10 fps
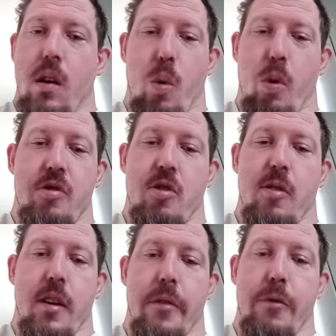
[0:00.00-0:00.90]
And once
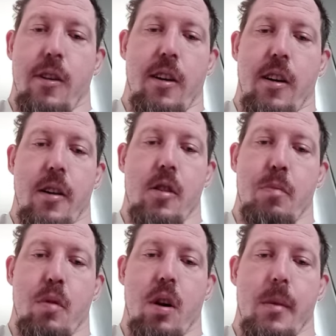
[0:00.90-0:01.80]
you have figured out the
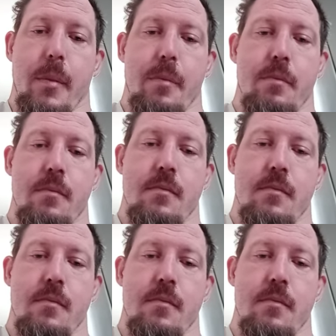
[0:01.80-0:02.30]
problem,